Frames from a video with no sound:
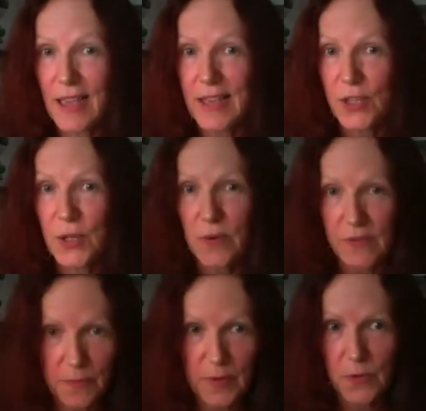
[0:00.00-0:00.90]
says, you know, if
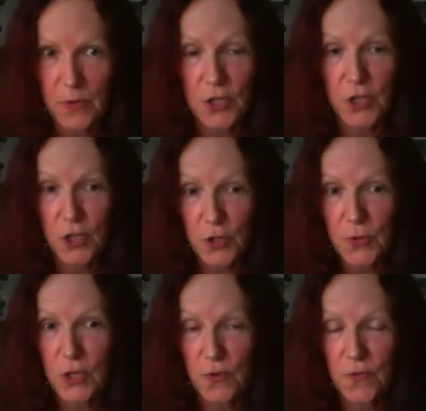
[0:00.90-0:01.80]
somebody wants to sue
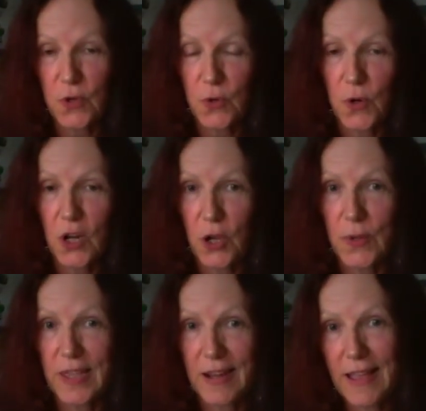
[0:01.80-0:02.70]
you for your
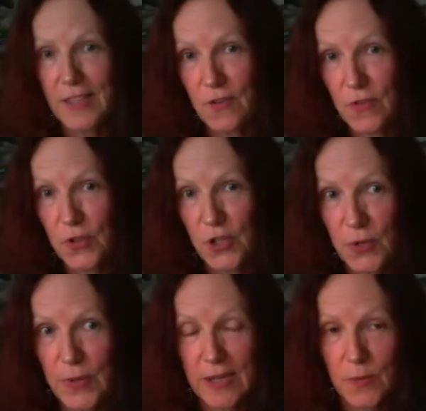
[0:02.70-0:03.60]
cloak, then hand over your
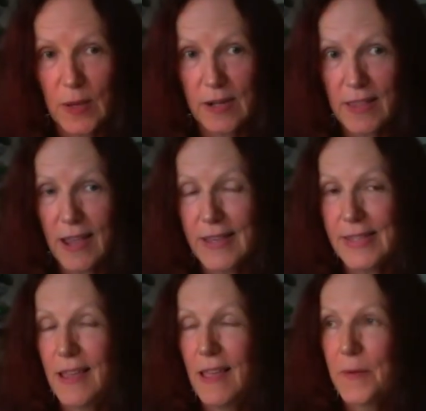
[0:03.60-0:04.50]
tunic as well. And
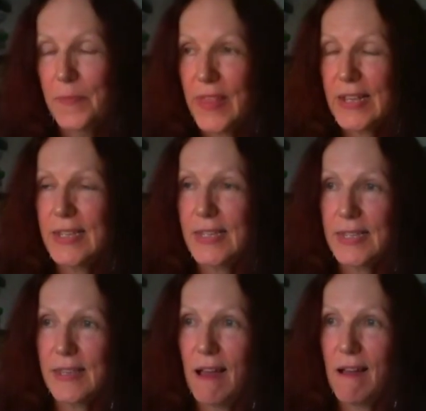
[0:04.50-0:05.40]
that
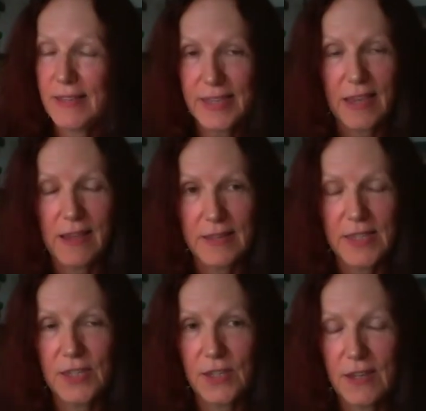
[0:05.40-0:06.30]
is asking
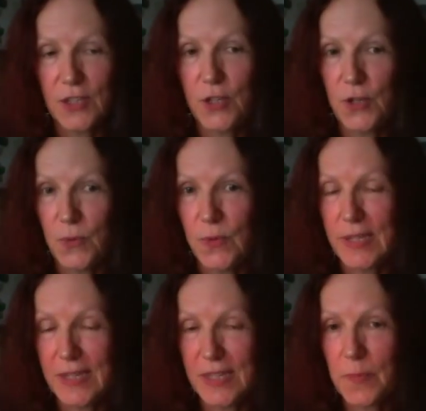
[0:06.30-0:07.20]
us to
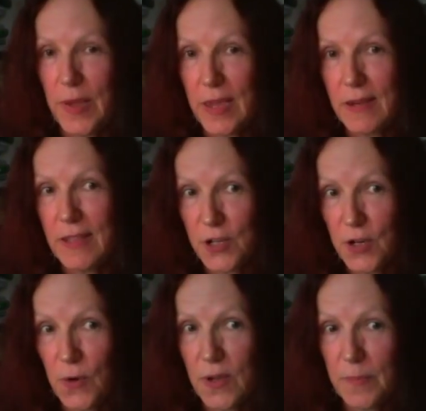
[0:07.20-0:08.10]
disobey in the
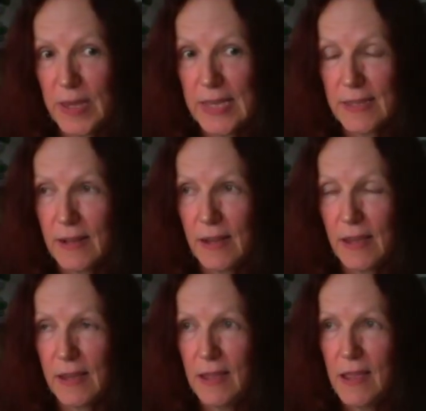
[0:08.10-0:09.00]
dock,
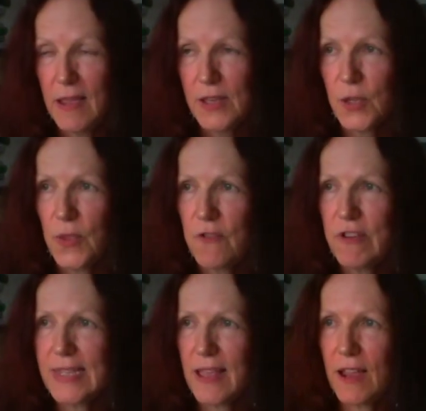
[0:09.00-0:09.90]
basically. So there
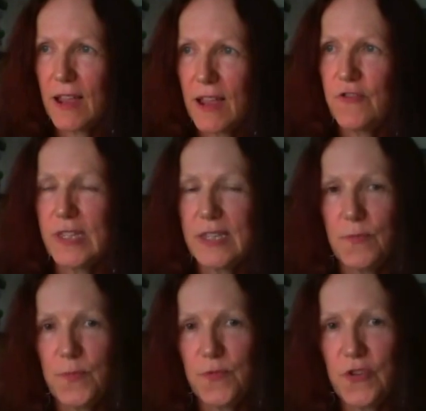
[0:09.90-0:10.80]
is that
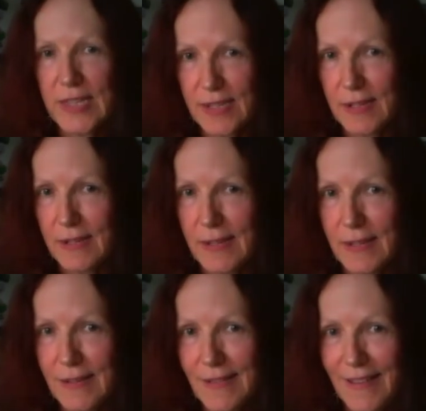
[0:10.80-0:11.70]
Christian precedent,
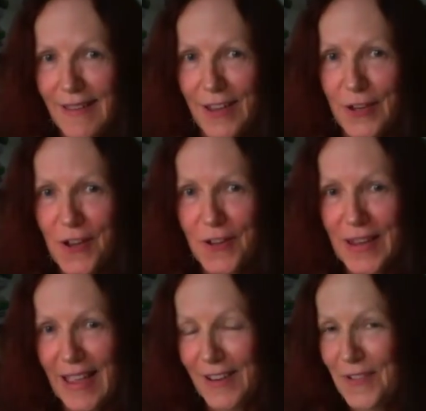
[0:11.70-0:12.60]
and you can't
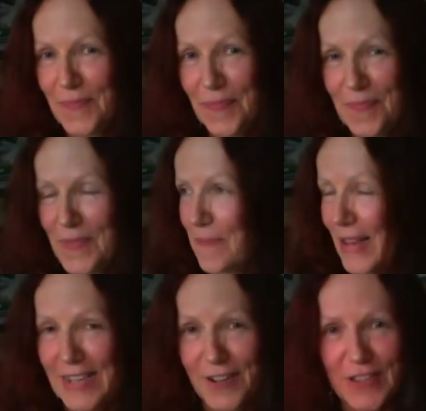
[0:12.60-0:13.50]
get
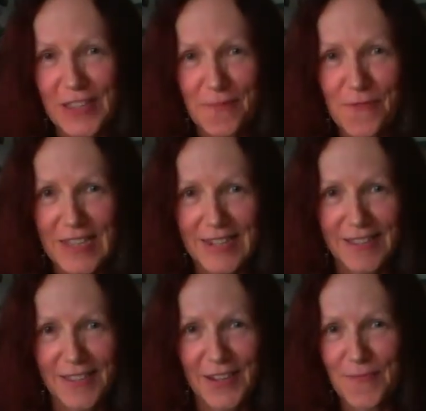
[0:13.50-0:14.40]
better Christian
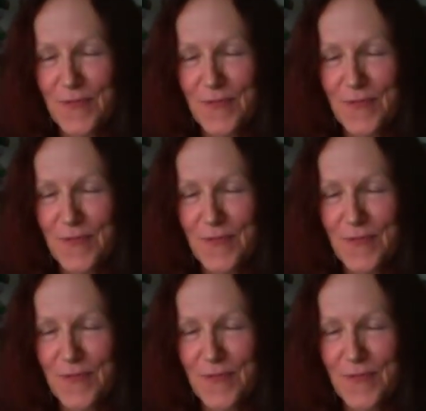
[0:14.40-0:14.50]
precedent